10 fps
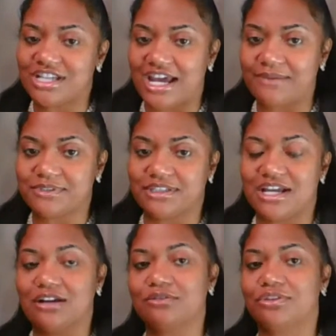types of
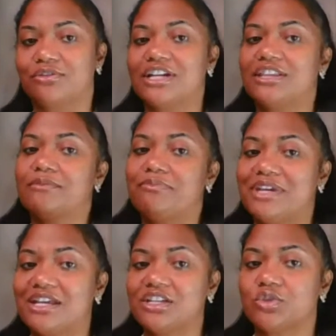loans, three of the
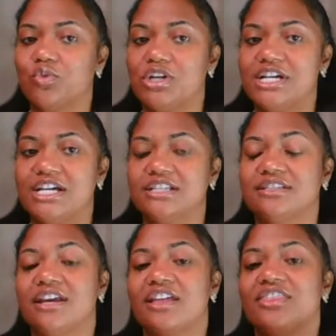biggest ones
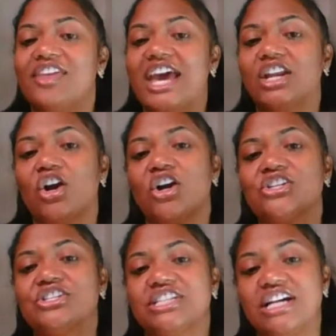that
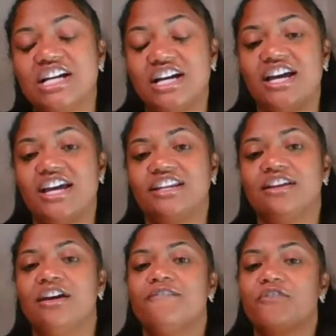are done
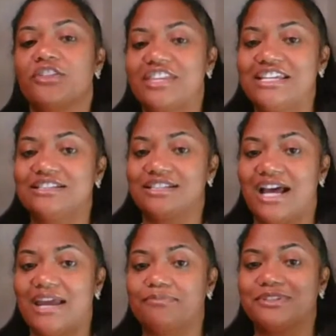for these
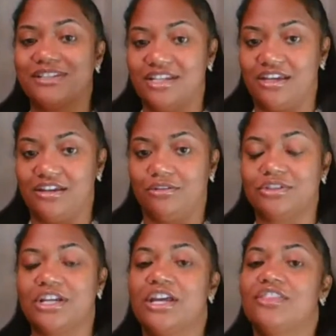types of
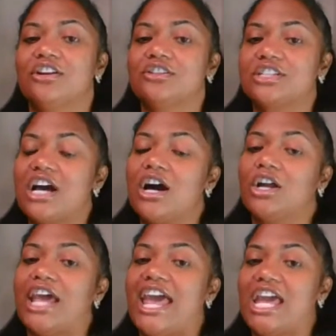deals. There's
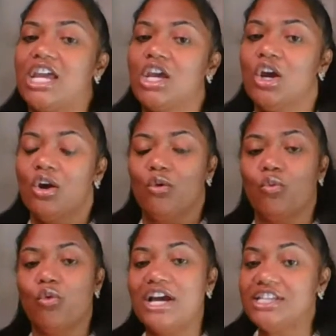called a
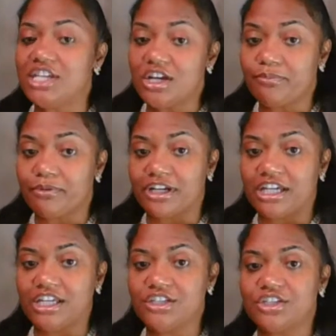1-year
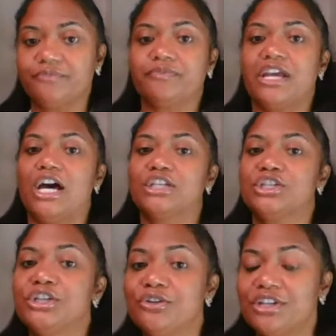bridge, a
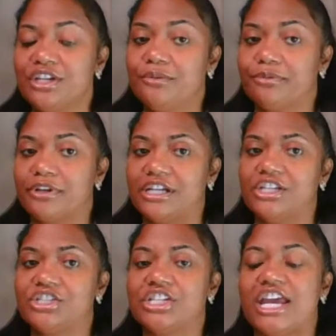2-year
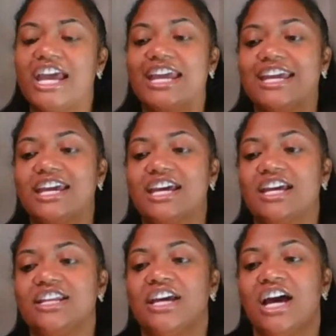bridge,
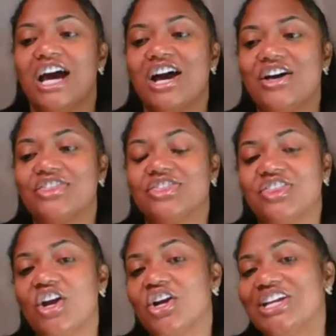and a
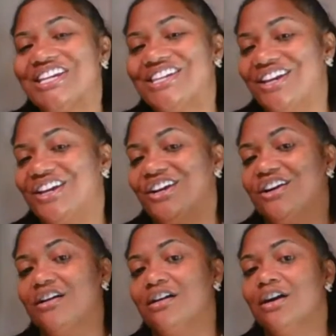
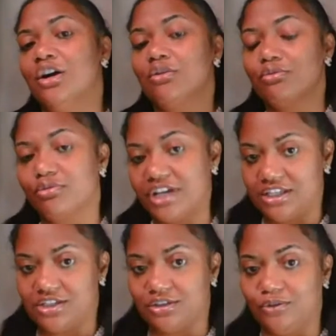30-year
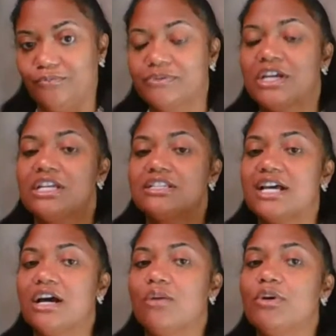rental.
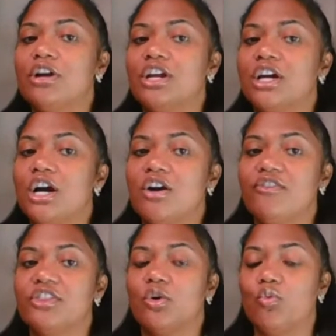So we're going to go
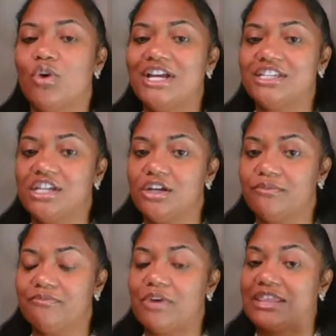over the 1
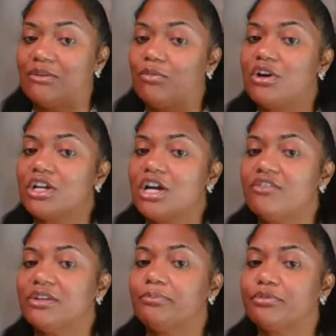year, we're going to go over
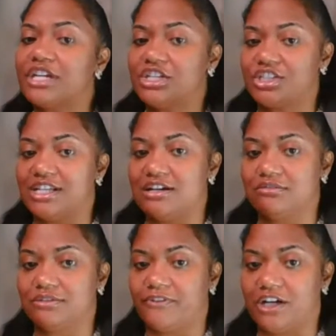the bridge
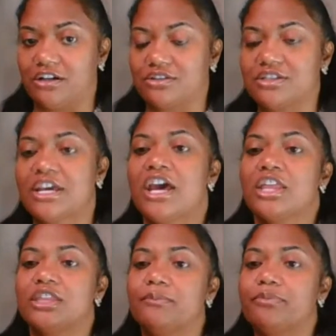loans first.
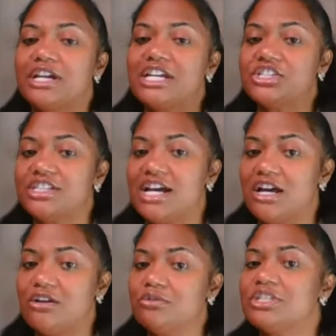The bridge
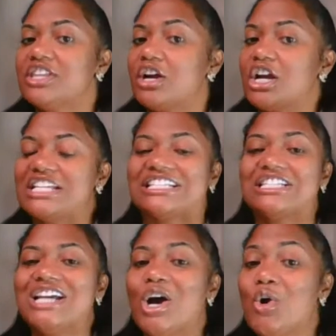loans, there is
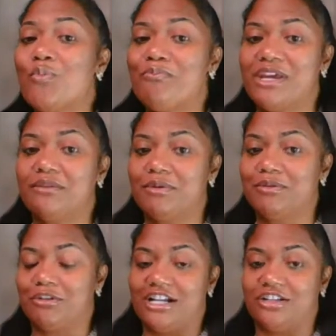no minimum
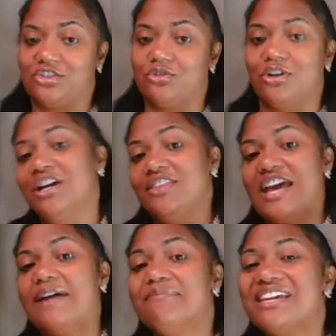credit score.
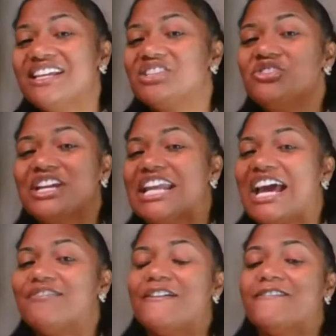That means you can
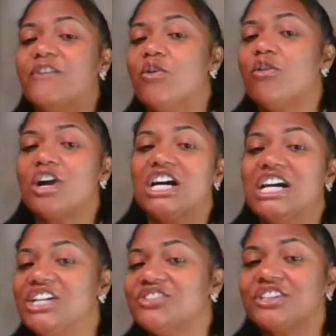have a
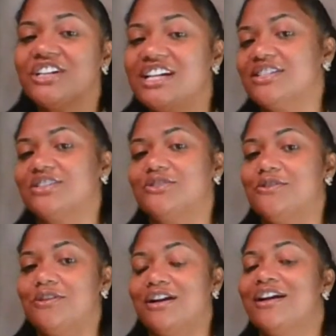400 credit
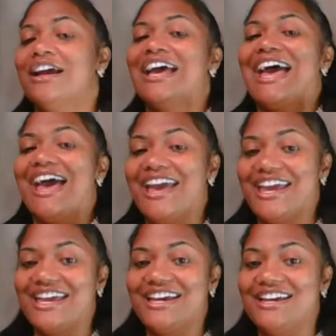score
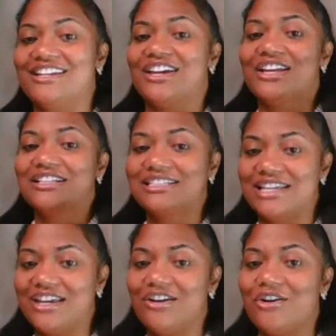and
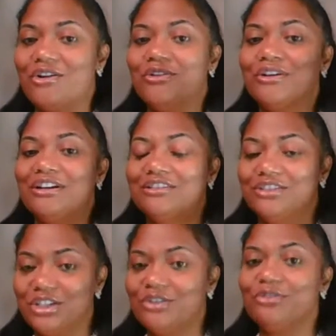still
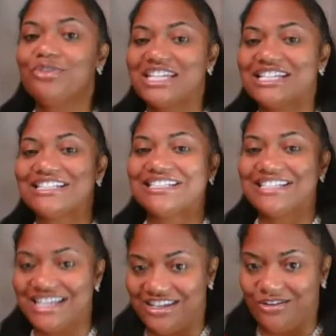do this
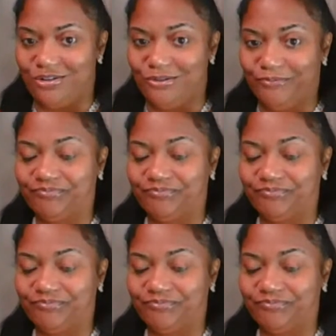deal.